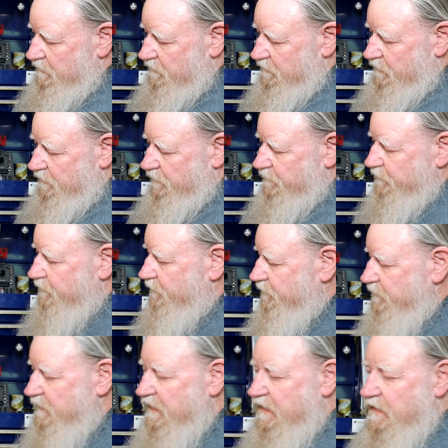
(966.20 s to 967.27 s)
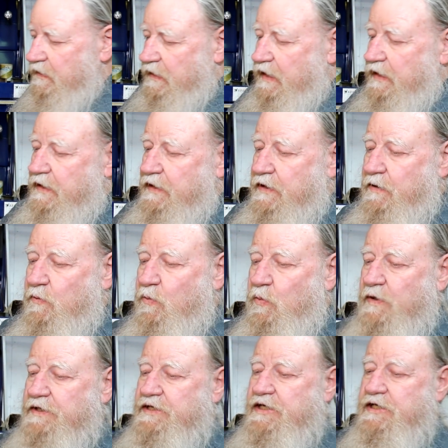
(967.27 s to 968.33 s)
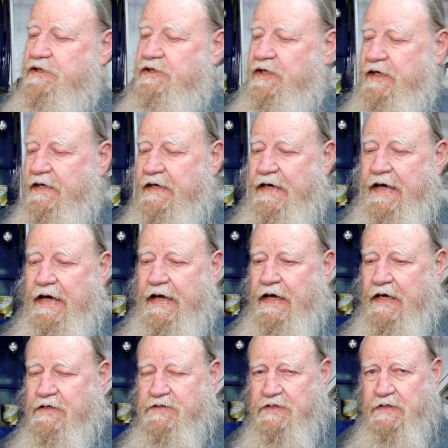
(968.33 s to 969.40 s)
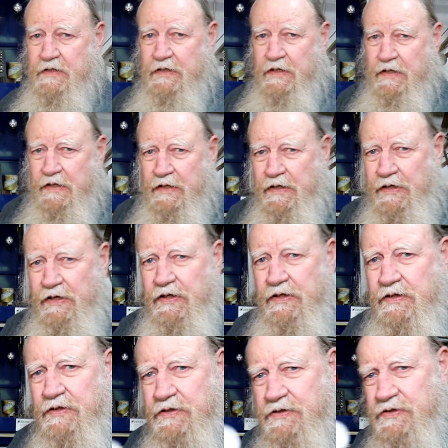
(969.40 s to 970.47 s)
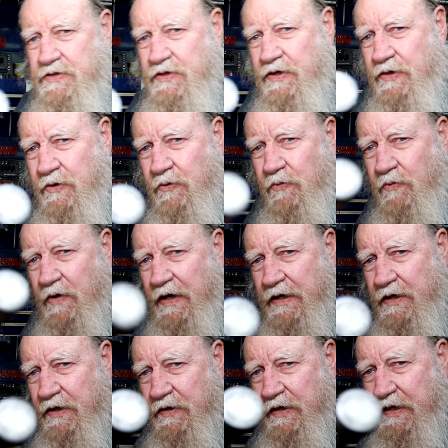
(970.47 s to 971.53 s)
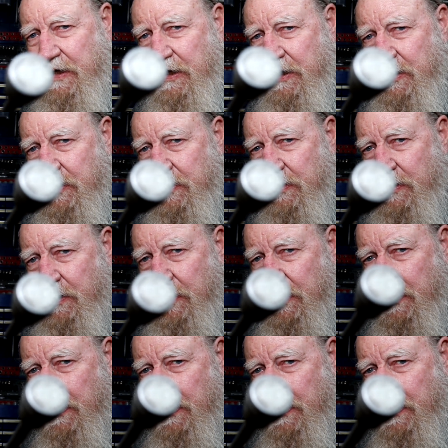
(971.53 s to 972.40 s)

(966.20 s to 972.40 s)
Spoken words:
No. One neat thing it has is right on the end,